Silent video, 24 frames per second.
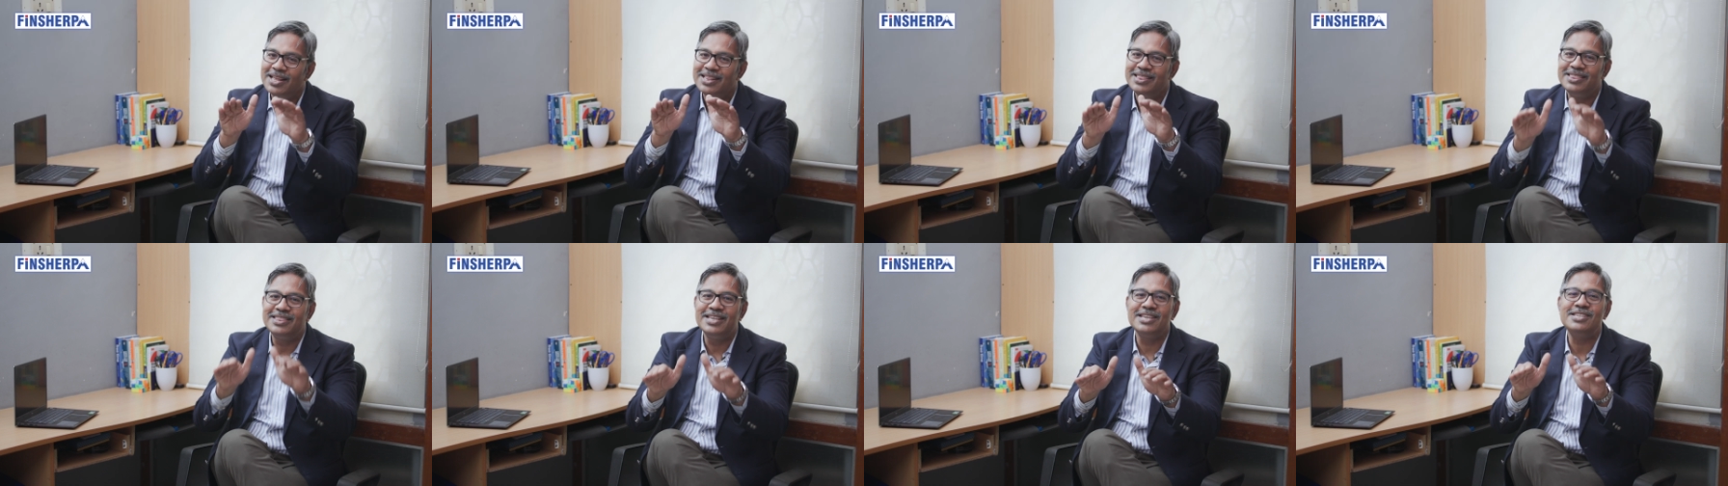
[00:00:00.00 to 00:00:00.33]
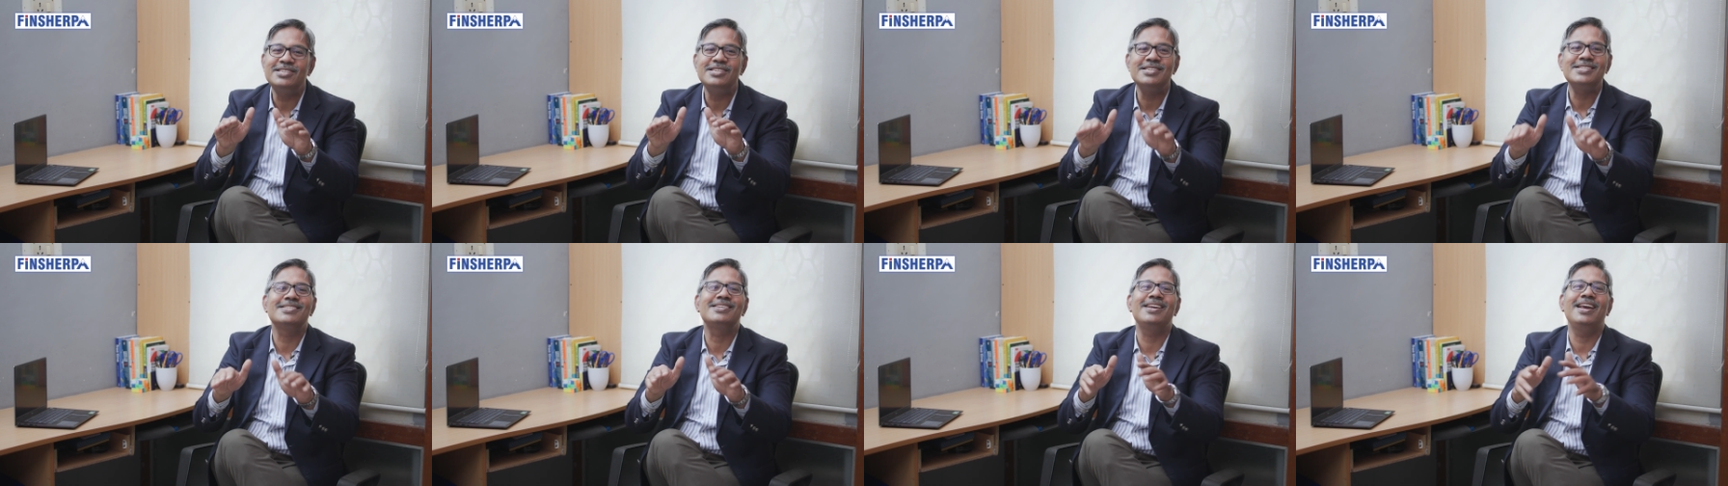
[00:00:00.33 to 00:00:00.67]

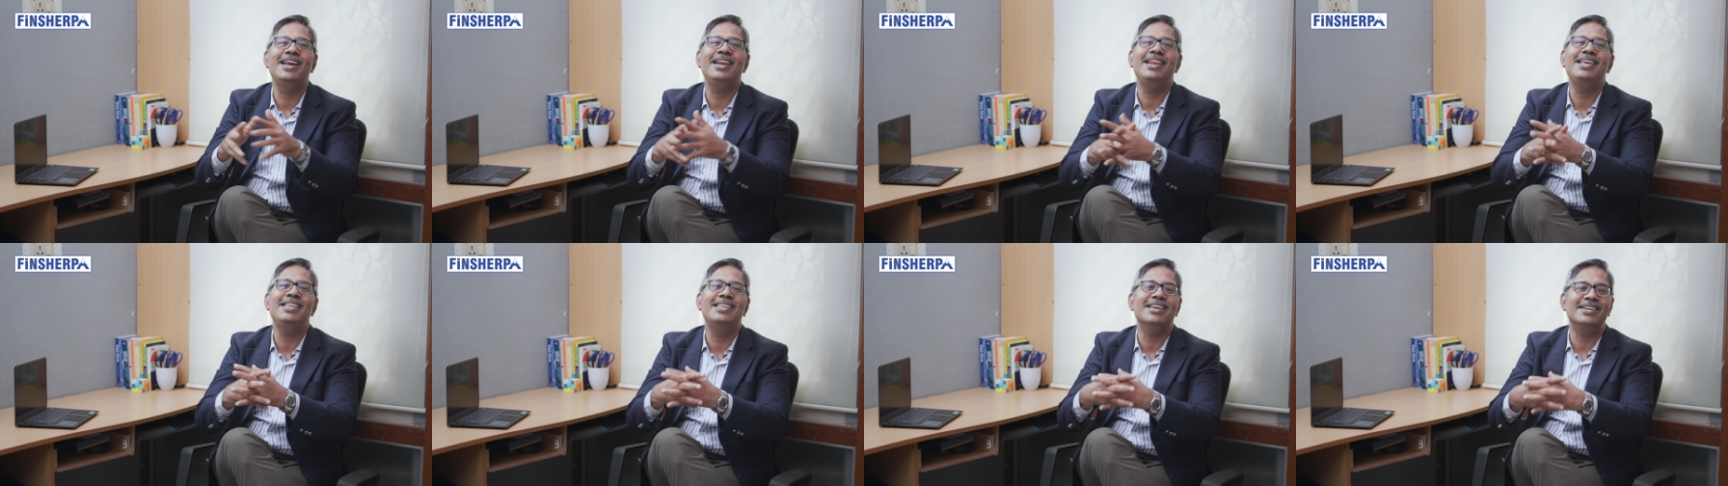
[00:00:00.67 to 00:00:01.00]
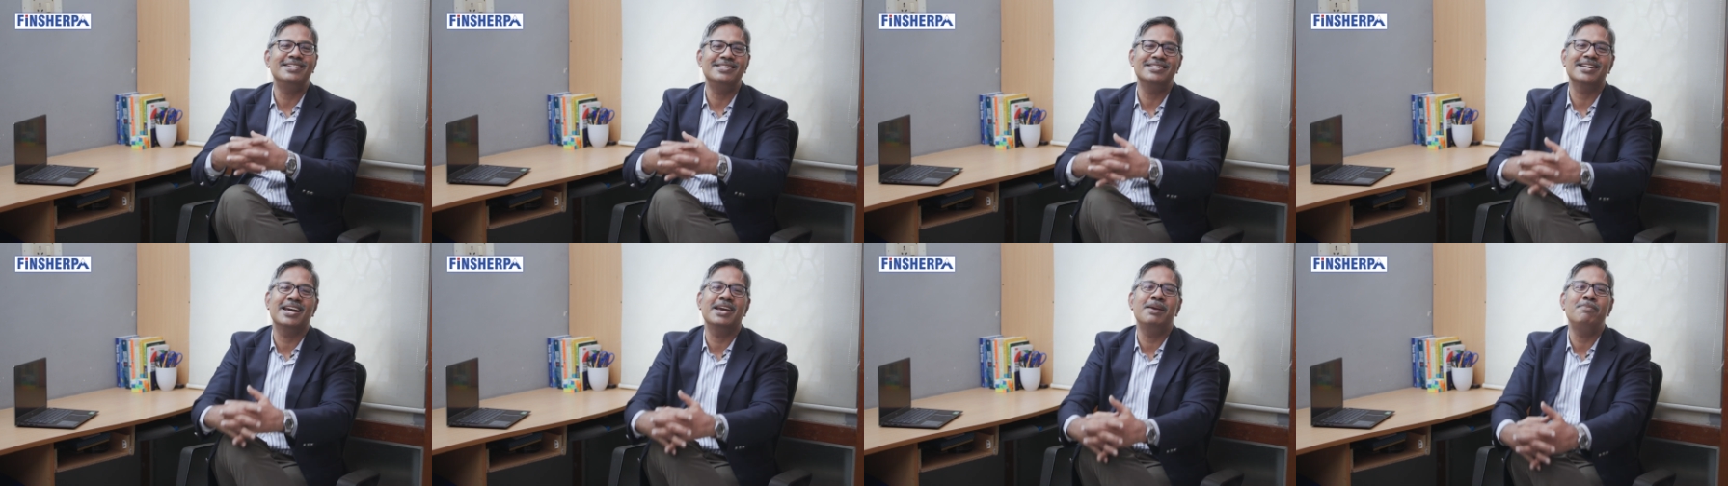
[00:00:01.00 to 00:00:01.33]
This is really
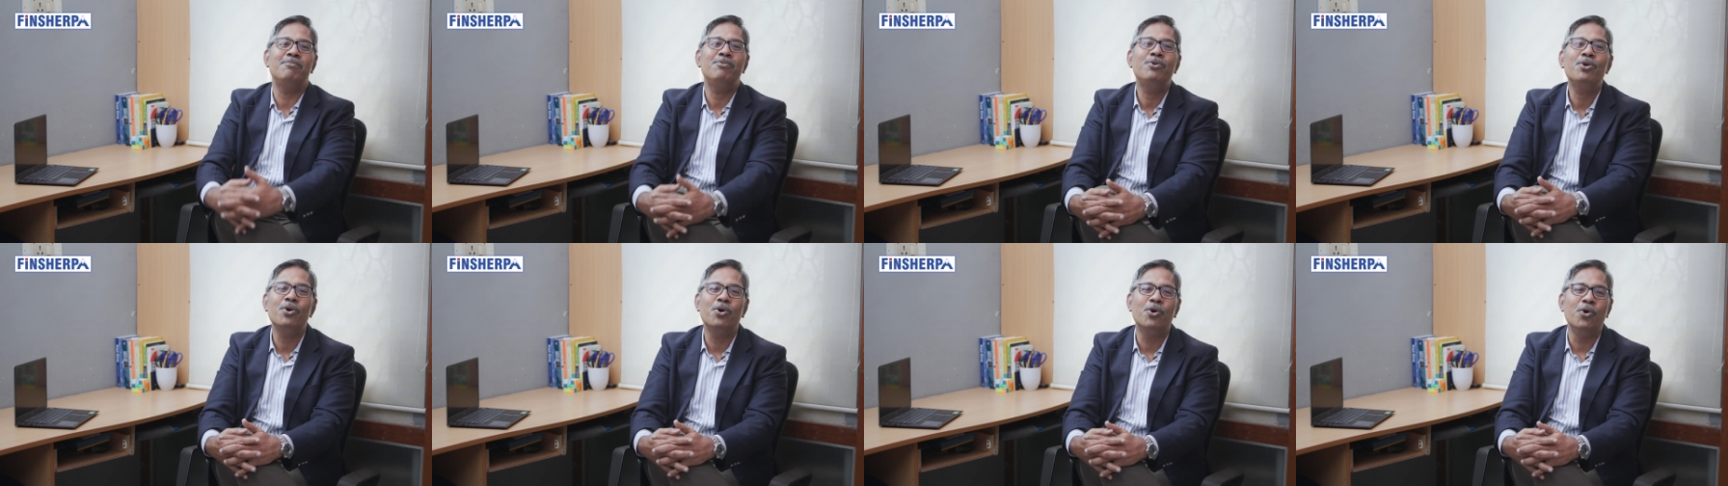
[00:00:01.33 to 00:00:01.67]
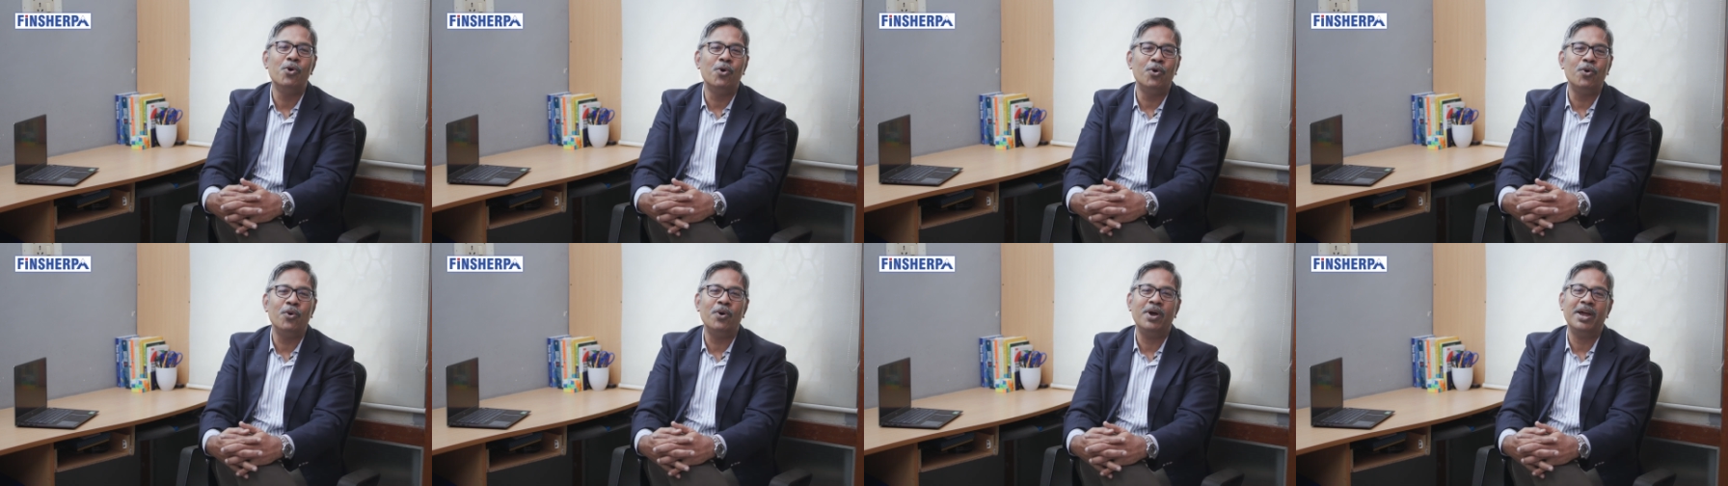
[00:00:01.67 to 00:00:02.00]
the time to
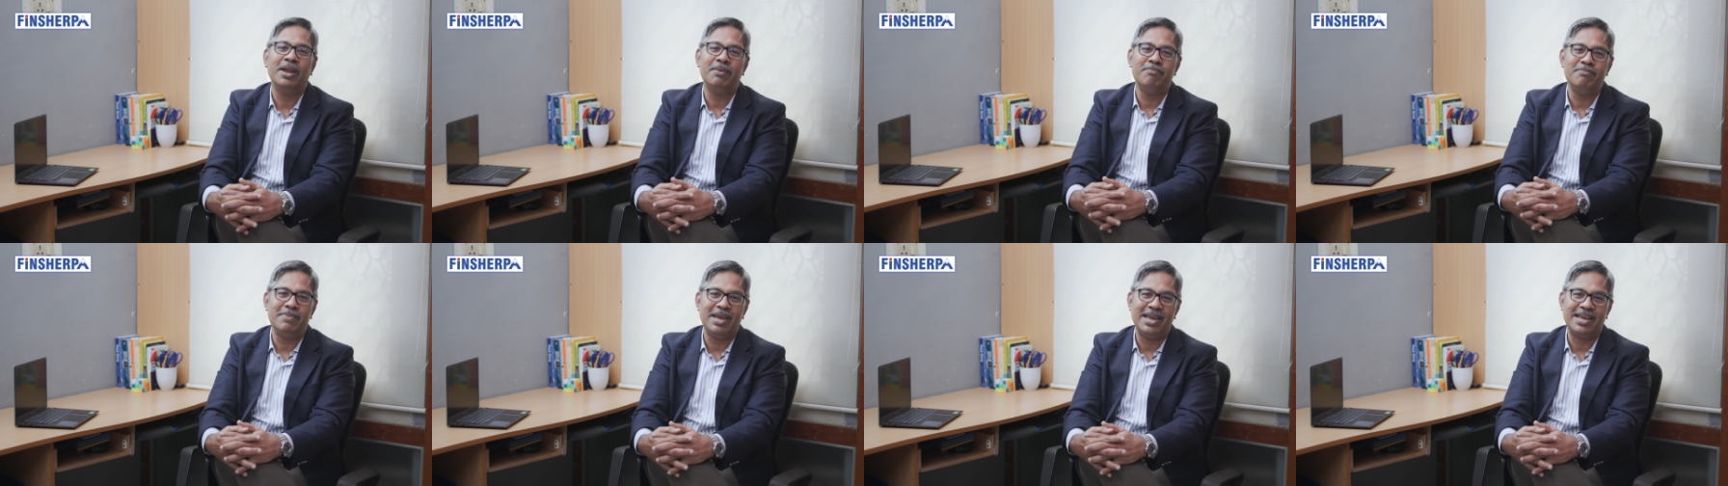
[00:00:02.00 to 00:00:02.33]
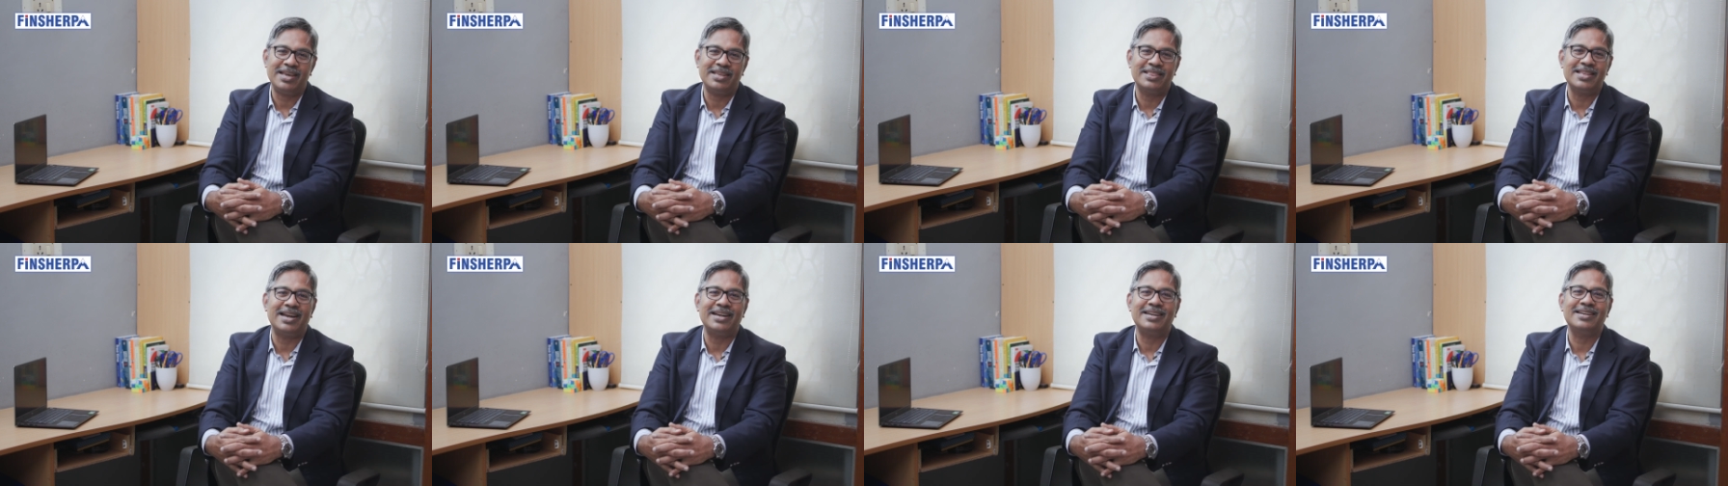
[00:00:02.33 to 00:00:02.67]
go and
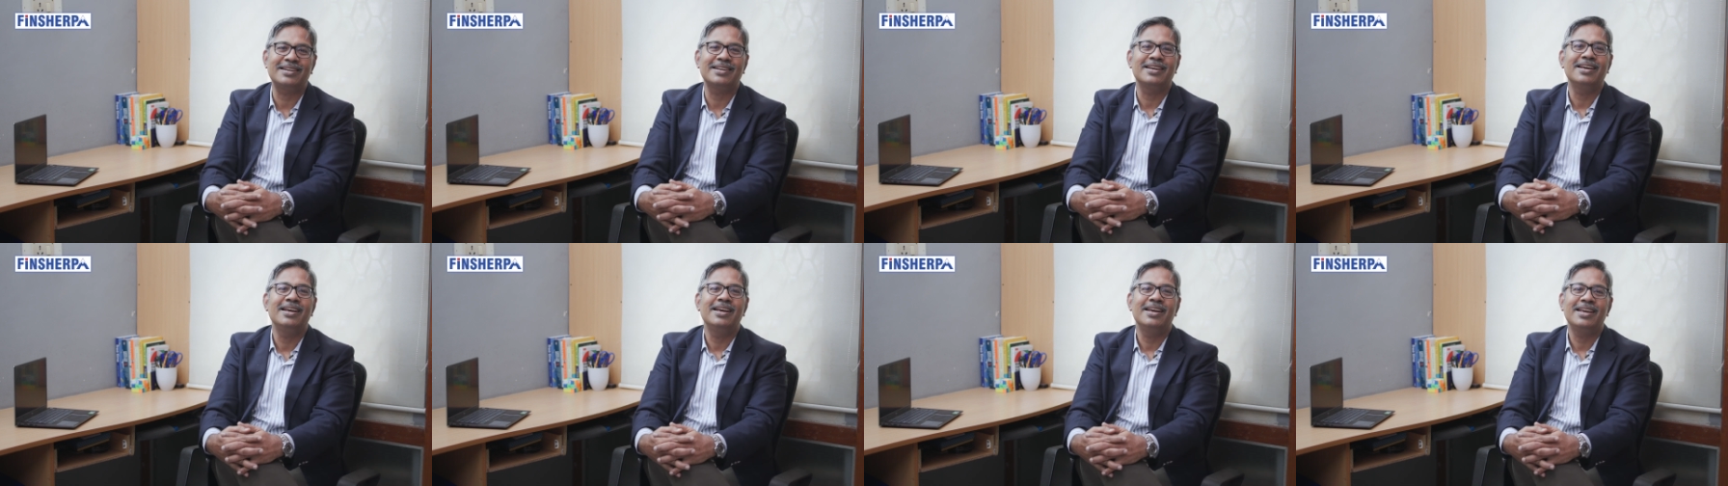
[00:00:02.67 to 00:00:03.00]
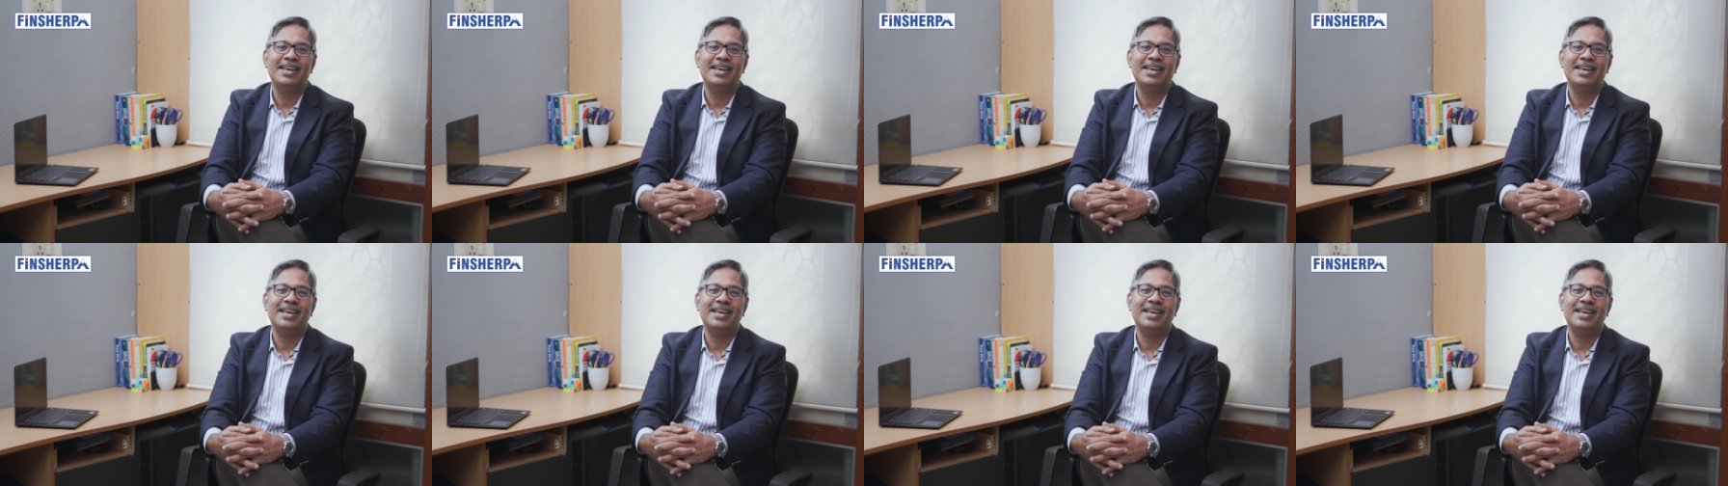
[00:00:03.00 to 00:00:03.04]
make that